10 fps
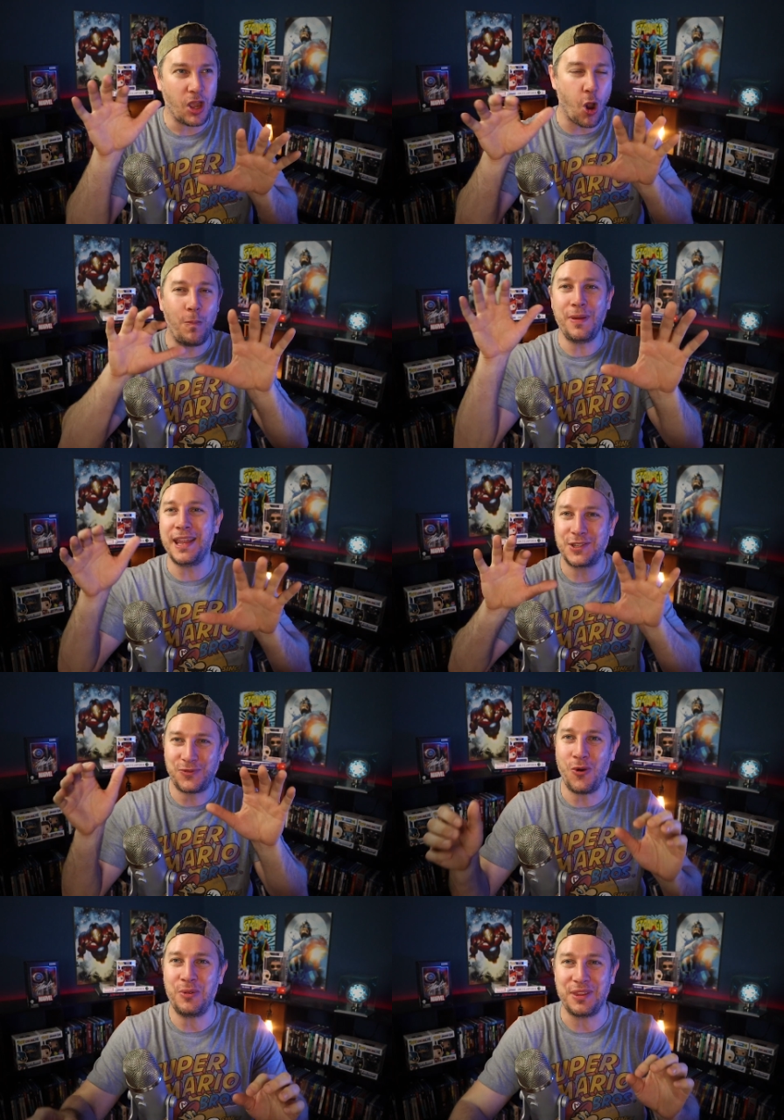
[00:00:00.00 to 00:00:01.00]
openings
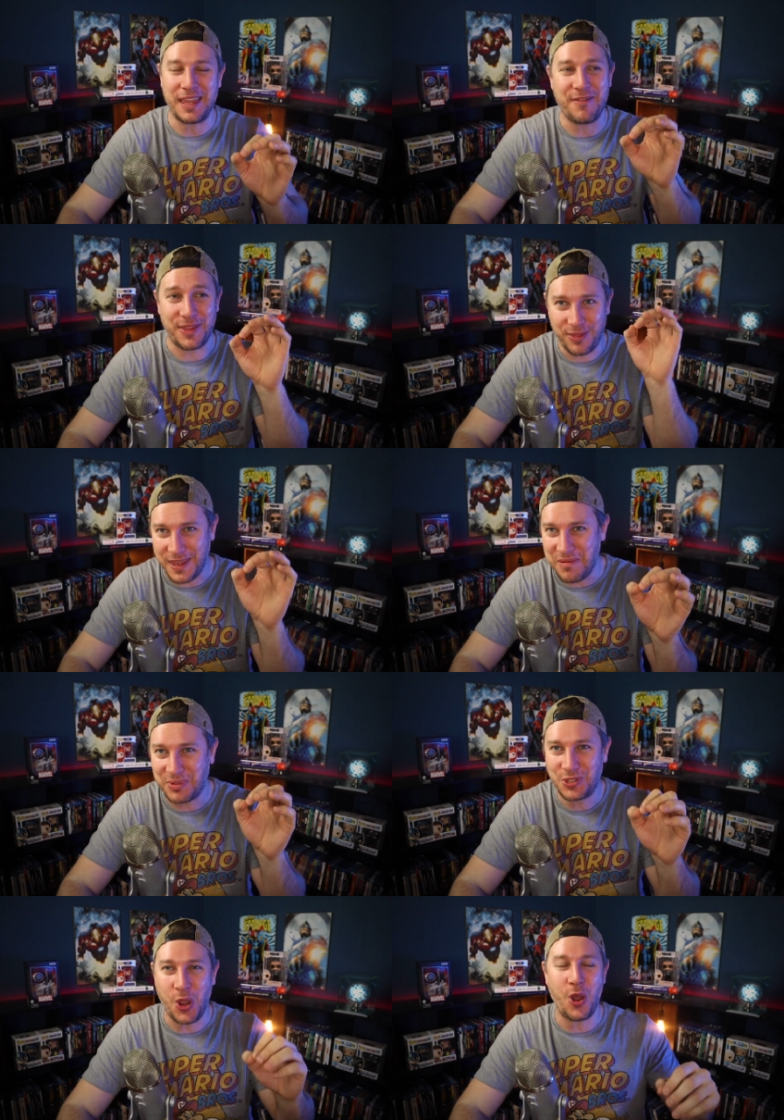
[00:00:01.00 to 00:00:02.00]
for it, that they have a
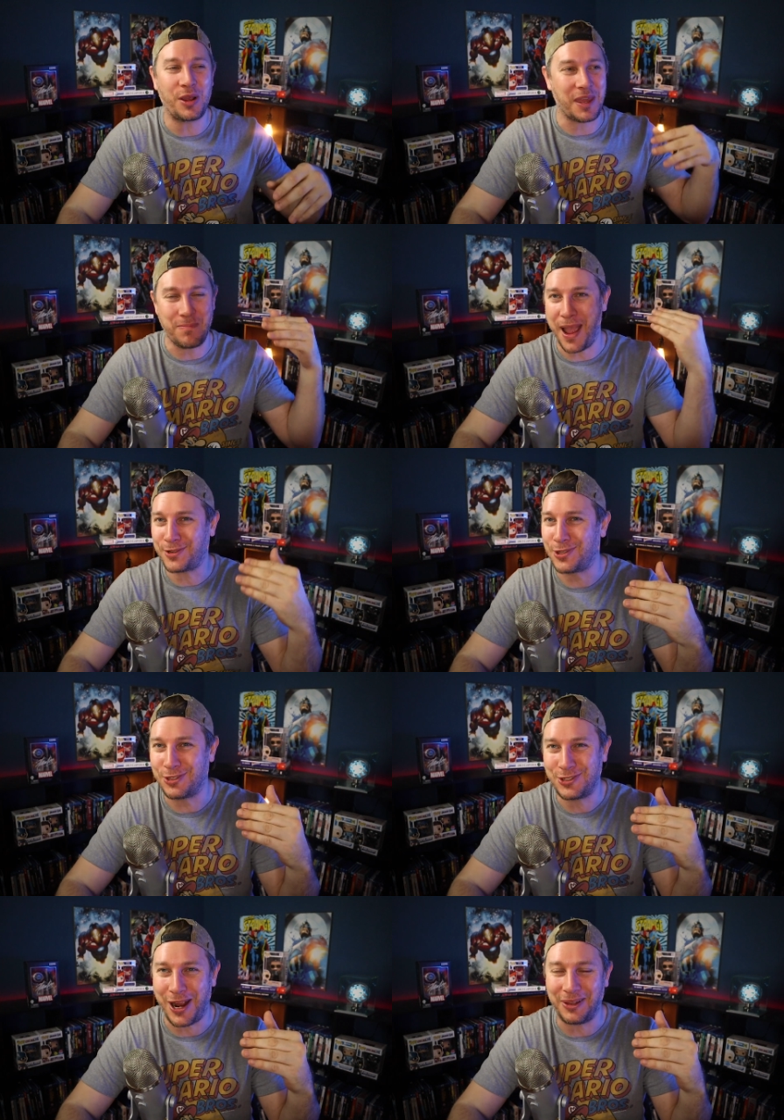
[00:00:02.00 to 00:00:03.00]
theme song, they match the
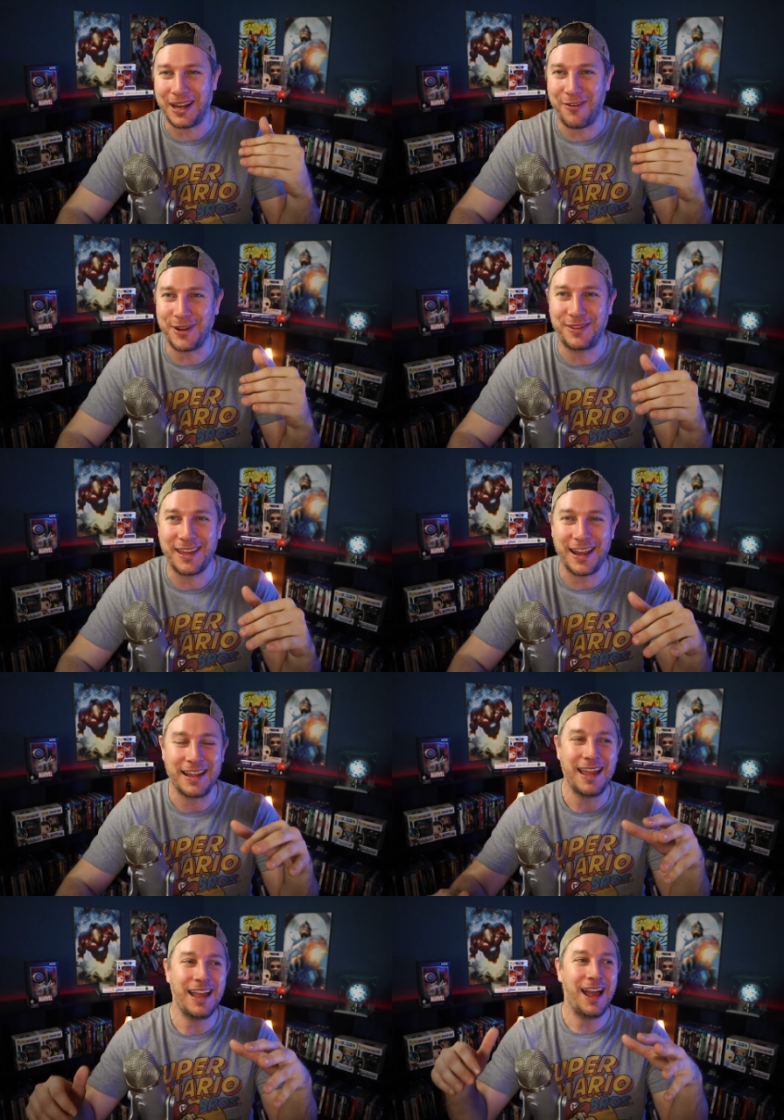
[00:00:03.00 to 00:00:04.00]
style and
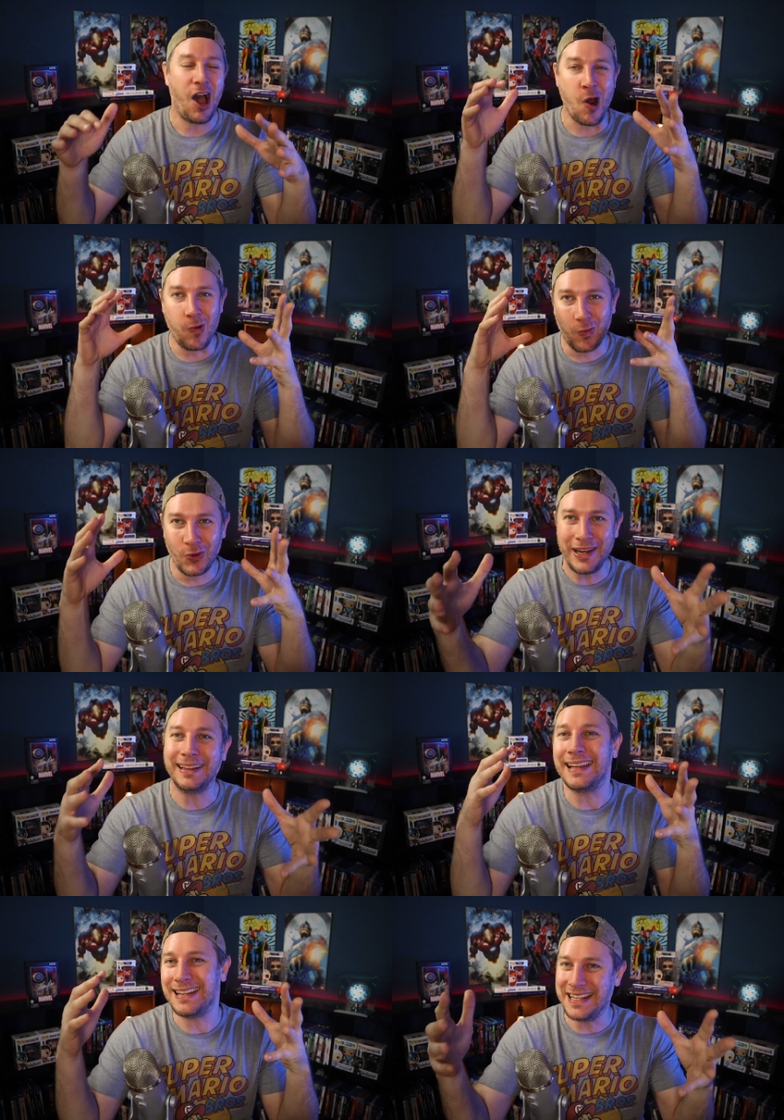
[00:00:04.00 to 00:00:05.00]
everything. A
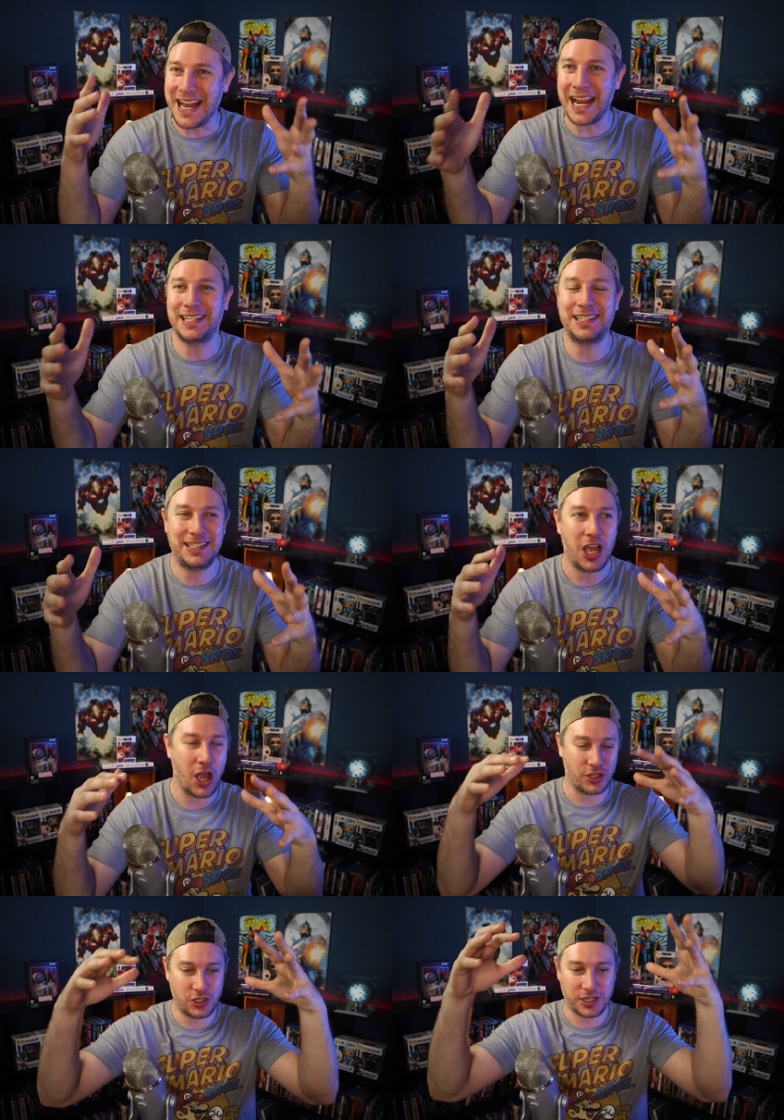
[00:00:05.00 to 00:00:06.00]
really nice
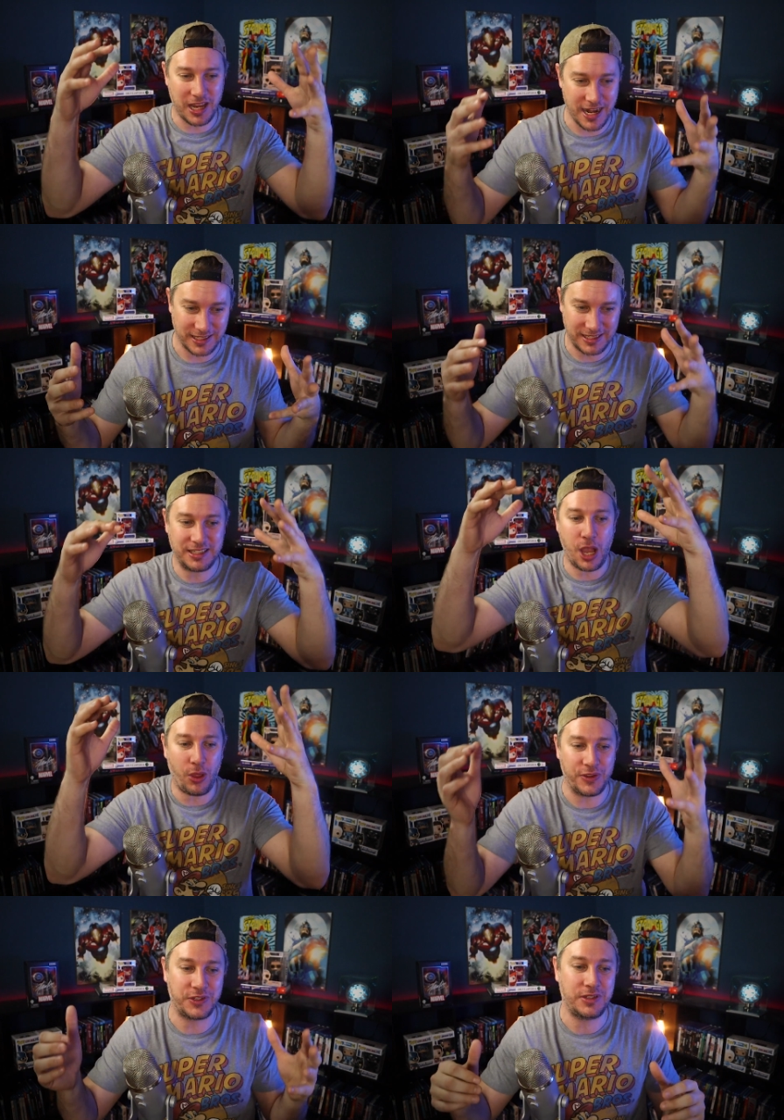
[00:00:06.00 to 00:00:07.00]
touch to kind of
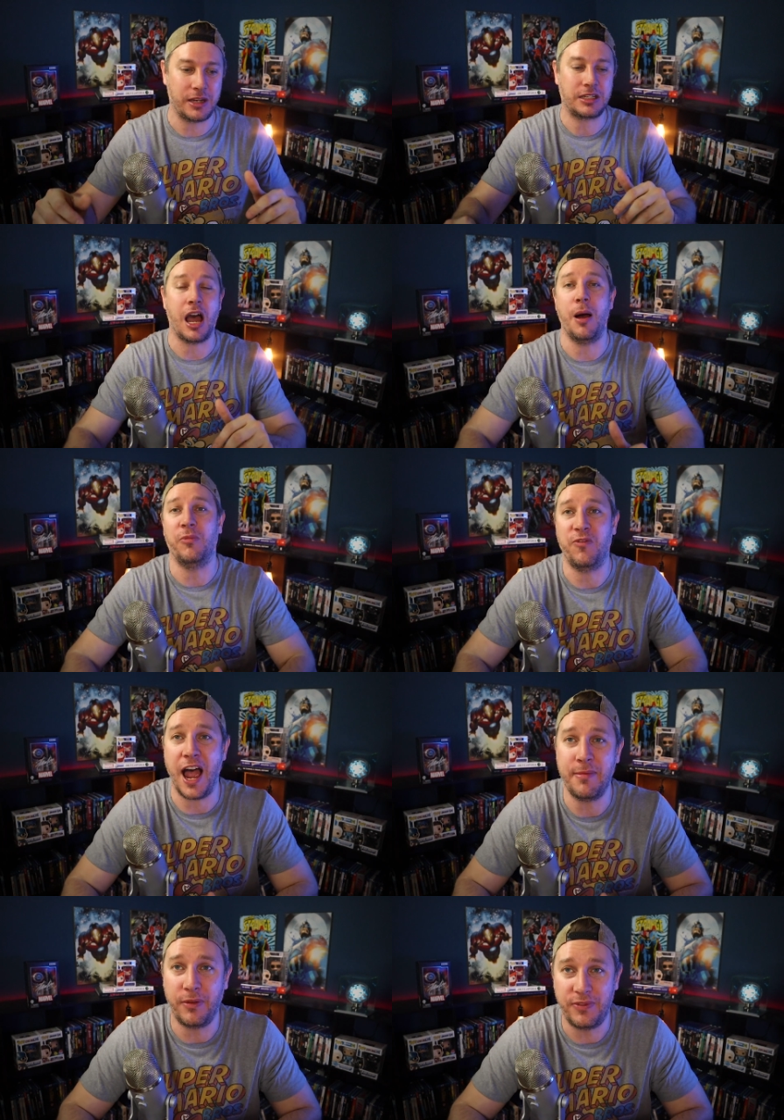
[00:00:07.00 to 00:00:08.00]
sell the sitcom
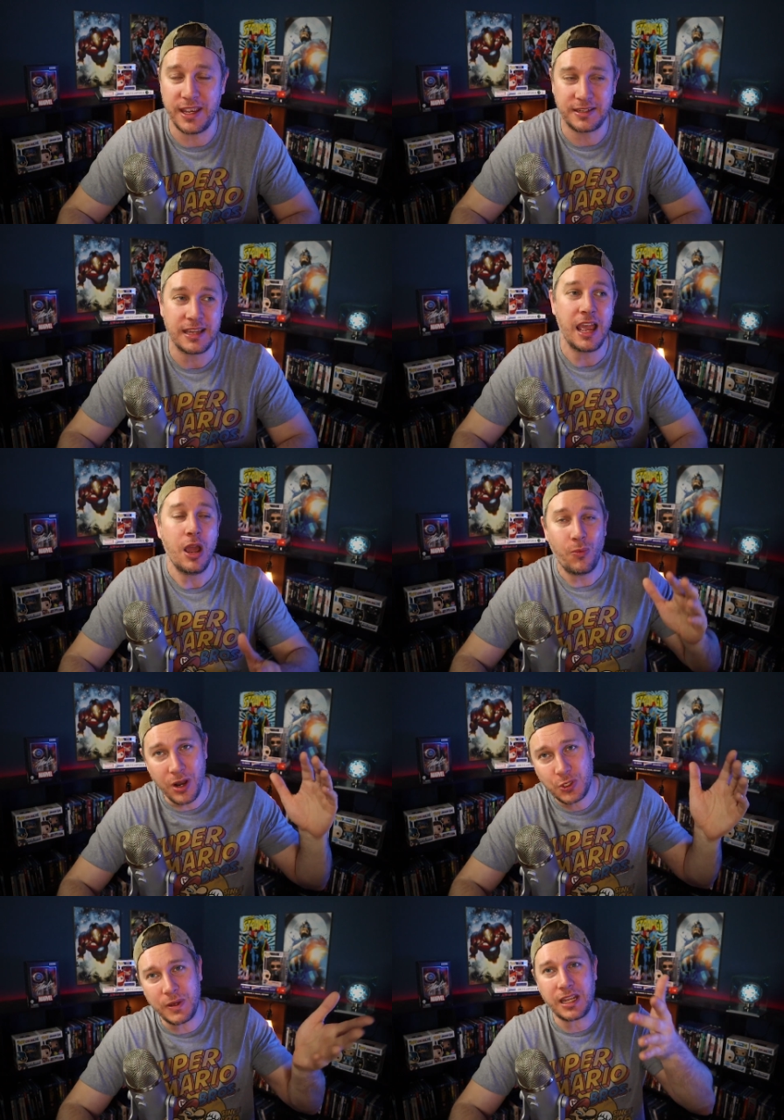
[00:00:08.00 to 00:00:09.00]
vibe of this.
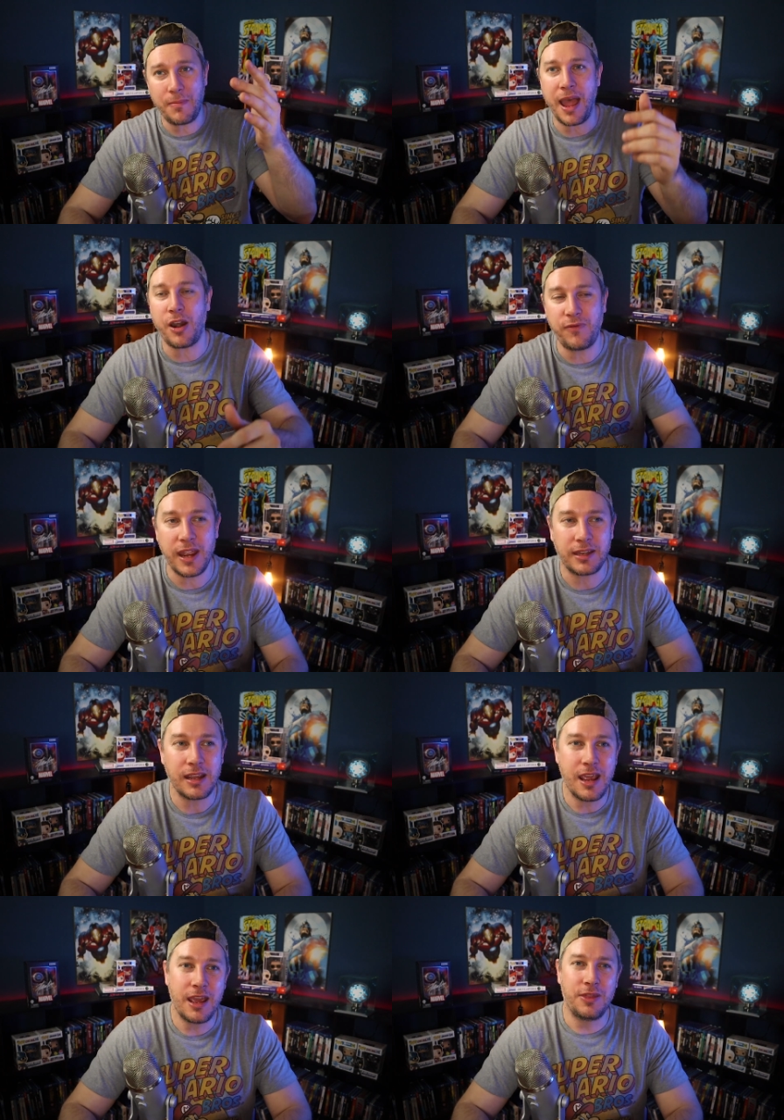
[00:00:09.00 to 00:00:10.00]
Once we come out of it,
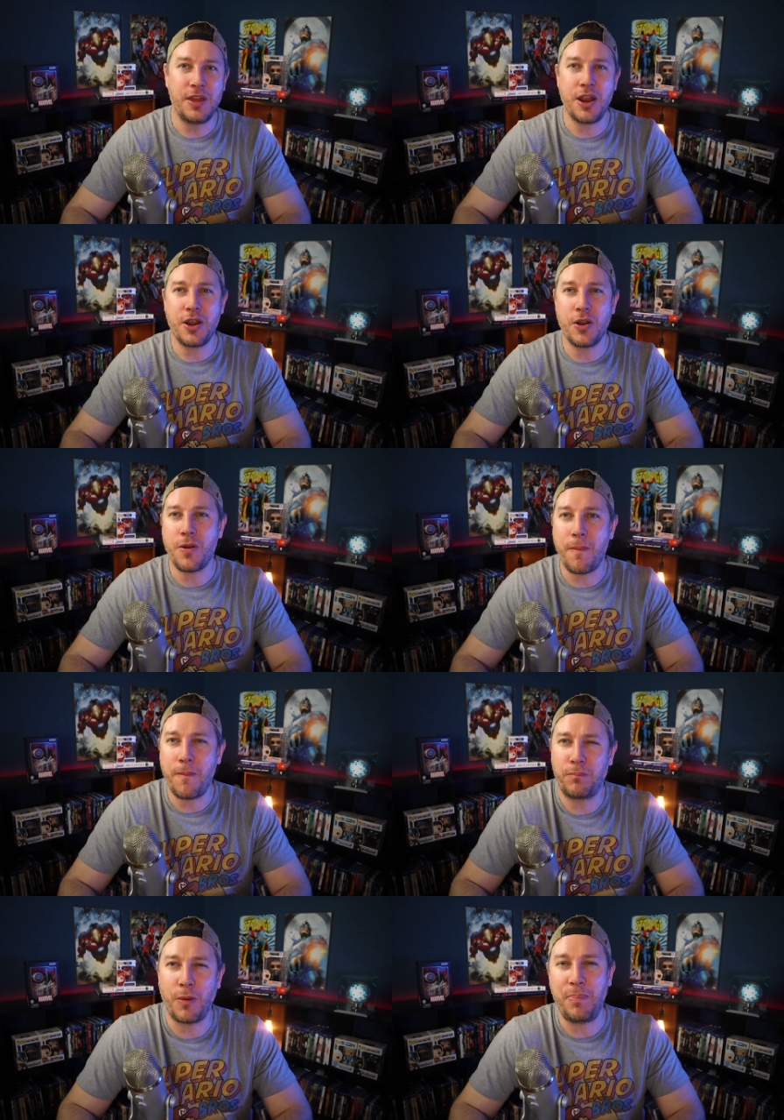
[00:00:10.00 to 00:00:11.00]
they're
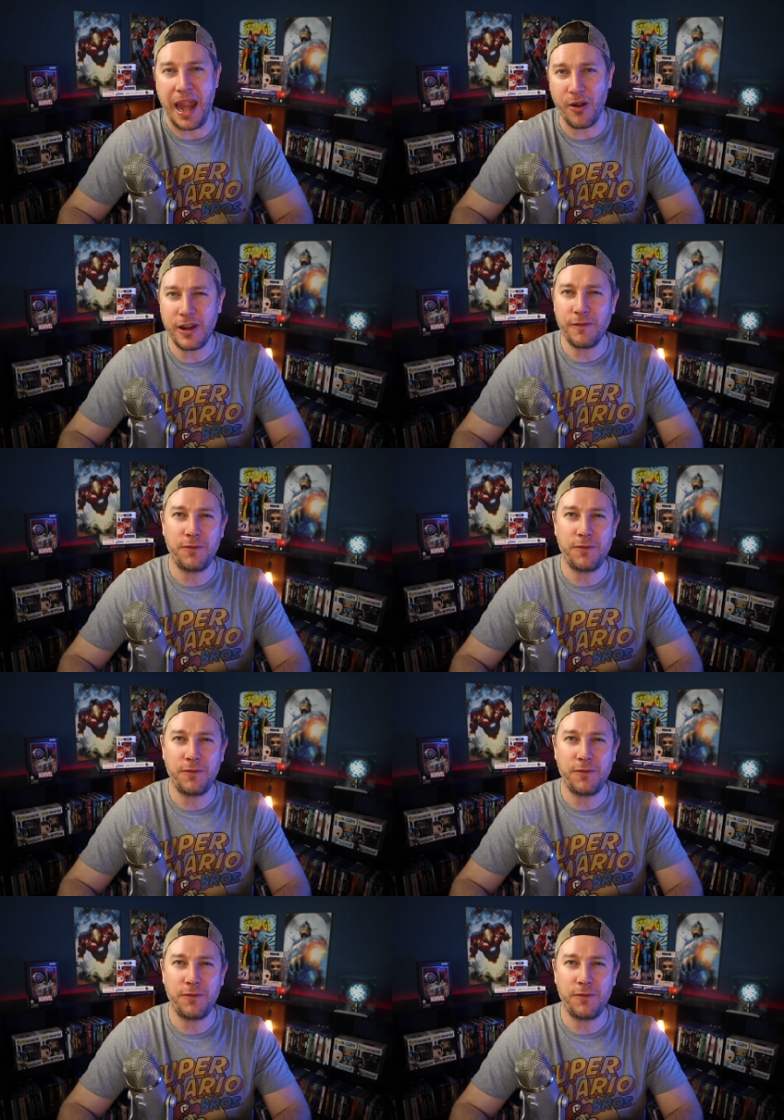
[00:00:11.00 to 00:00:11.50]
preparing